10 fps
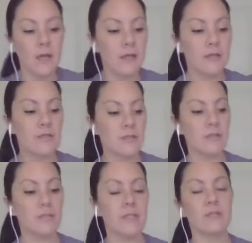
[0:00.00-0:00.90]
is going to
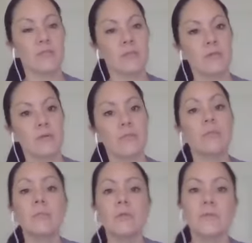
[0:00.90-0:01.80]
be to
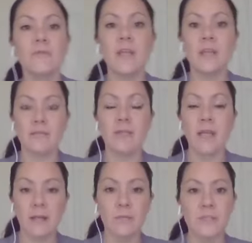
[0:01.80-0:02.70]
remove the
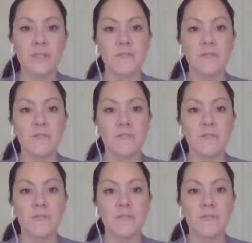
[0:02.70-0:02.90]
animals